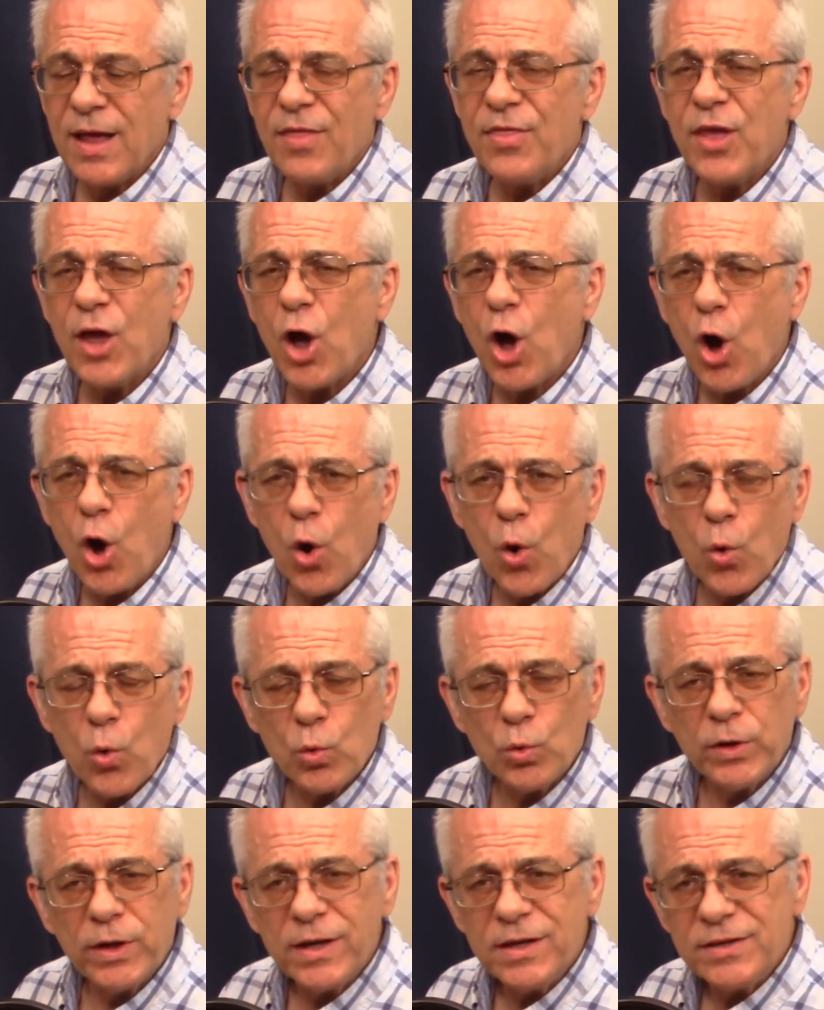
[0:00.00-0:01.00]
The
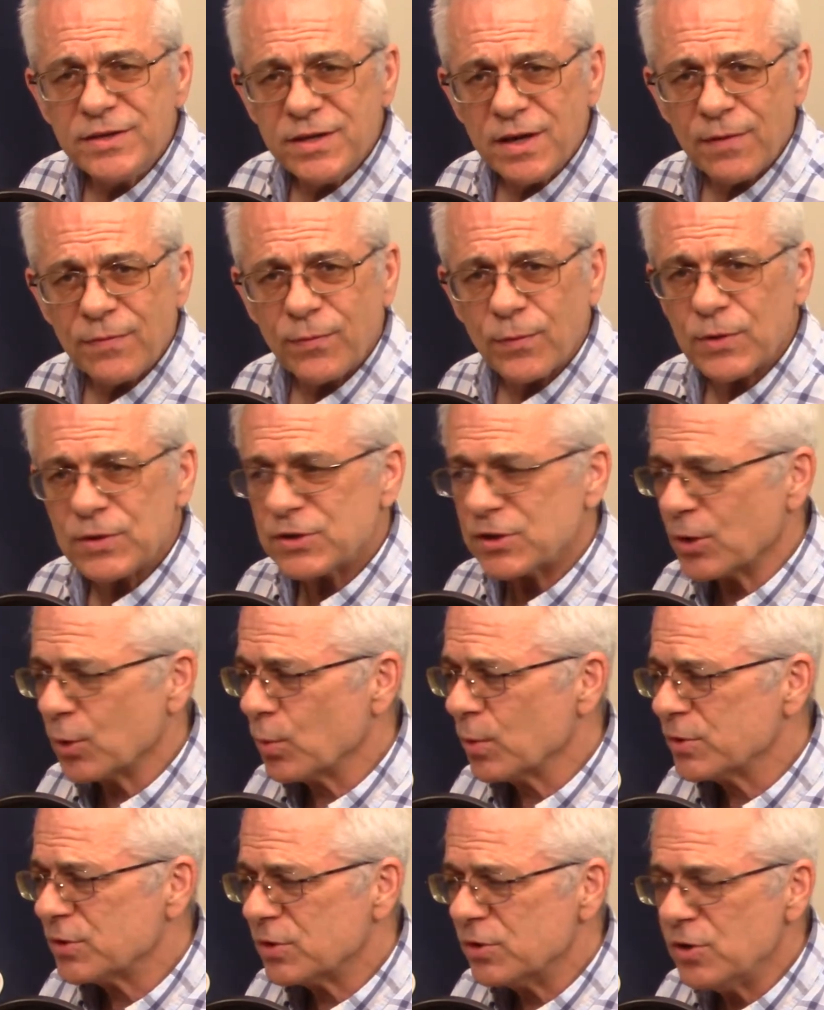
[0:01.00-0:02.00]
only difference,
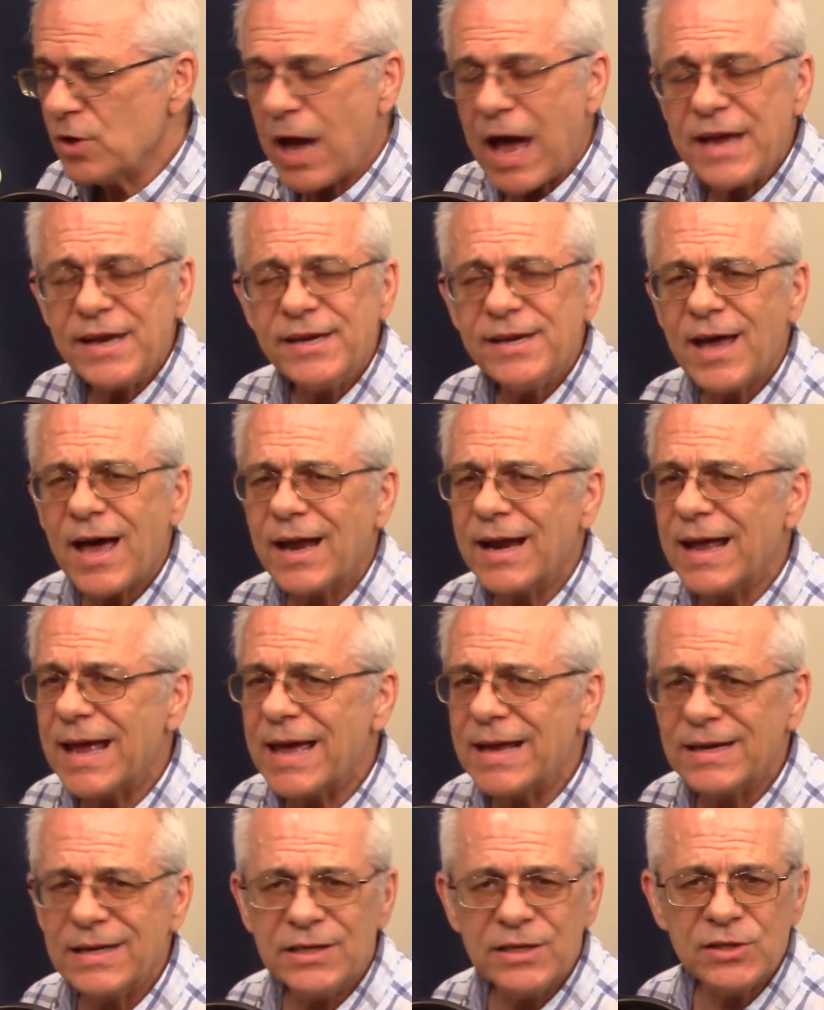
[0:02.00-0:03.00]
I did not
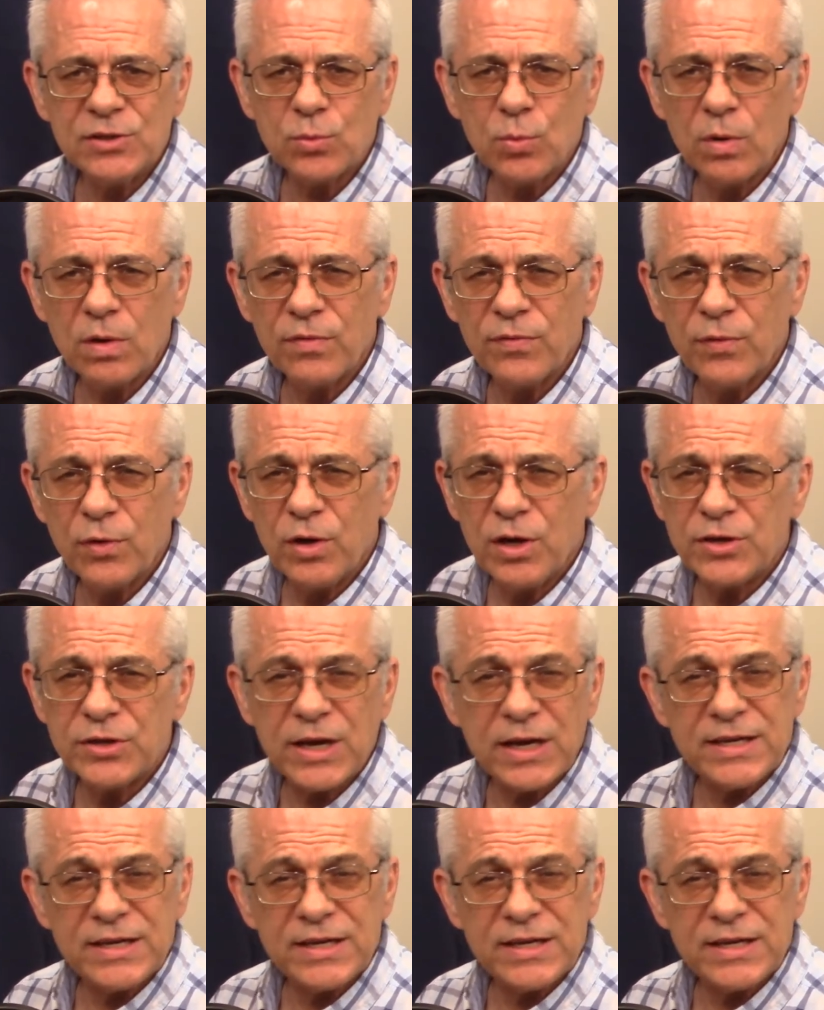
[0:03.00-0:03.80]
add any square footage.